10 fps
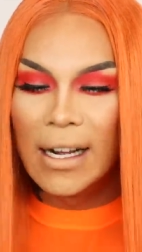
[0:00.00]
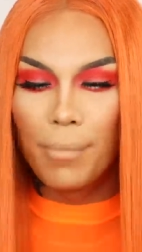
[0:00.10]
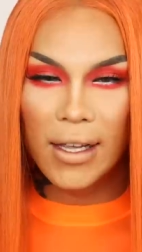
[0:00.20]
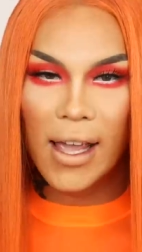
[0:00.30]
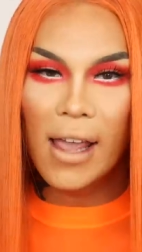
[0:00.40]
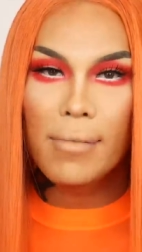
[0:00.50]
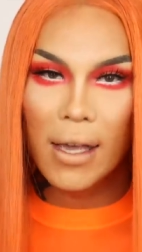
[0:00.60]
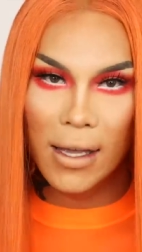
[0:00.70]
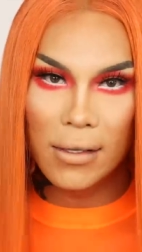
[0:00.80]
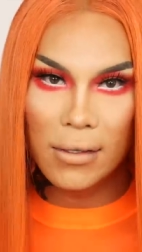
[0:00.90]
The game
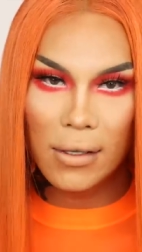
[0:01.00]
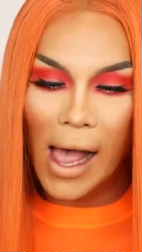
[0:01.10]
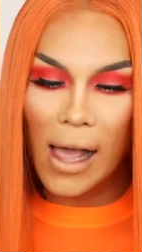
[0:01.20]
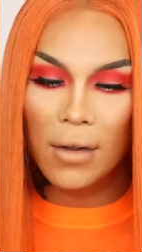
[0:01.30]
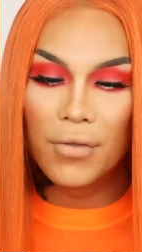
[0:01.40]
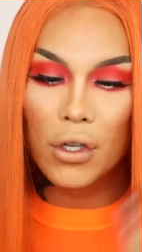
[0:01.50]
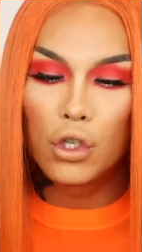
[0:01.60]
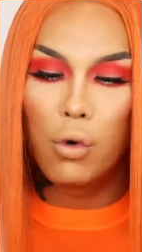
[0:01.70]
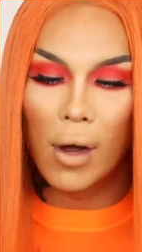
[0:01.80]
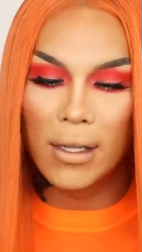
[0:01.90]
is, out of the
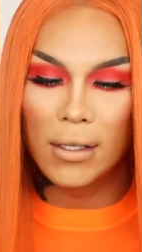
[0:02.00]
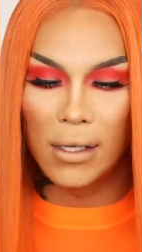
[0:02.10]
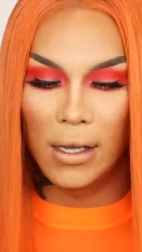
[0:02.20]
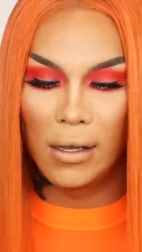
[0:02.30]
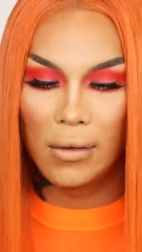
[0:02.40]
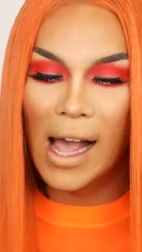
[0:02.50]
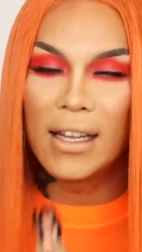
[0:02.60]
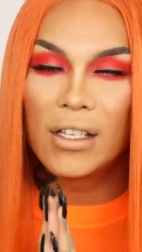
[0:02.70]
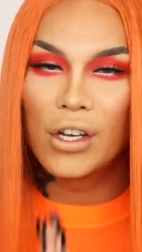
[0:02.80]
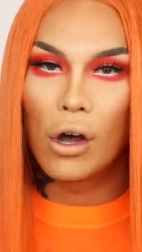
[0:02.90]
20, I
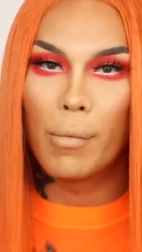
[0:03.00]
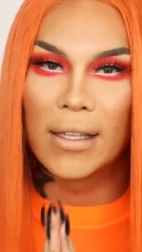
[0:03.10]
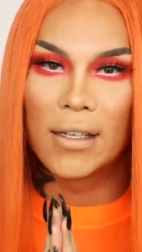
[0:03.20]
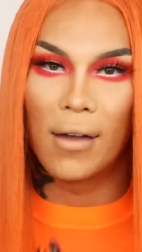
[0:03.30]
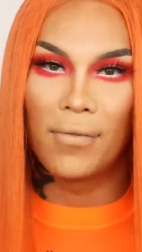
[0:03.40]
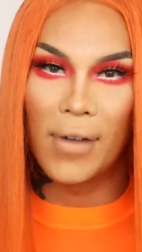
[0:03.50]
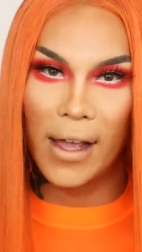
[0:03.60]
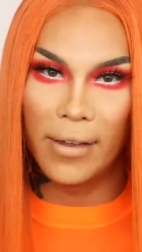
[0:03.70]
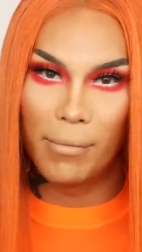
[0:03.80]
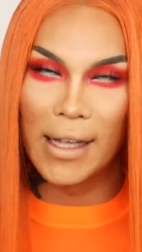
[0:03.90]
need to know my top
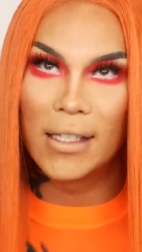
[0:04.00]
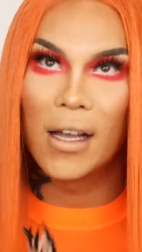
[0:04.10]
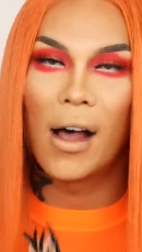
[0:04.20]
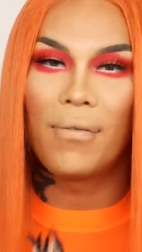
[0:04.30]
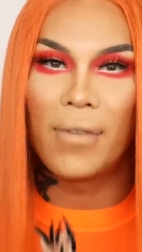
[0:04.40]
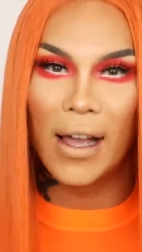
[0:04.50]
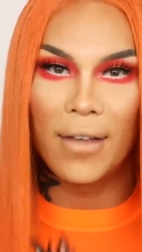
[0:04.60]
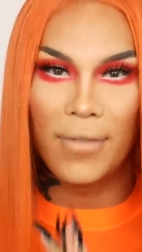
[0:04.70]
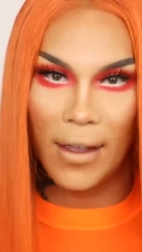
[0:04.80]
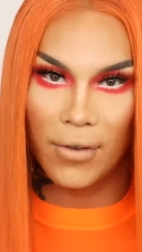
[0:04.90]
5. My top 5
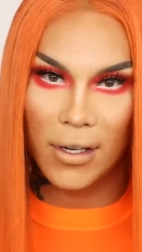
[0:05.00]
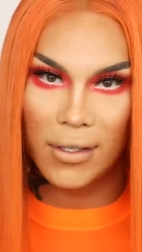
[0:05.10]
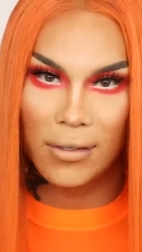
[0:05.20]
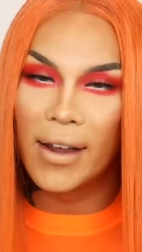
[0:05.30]
favorites.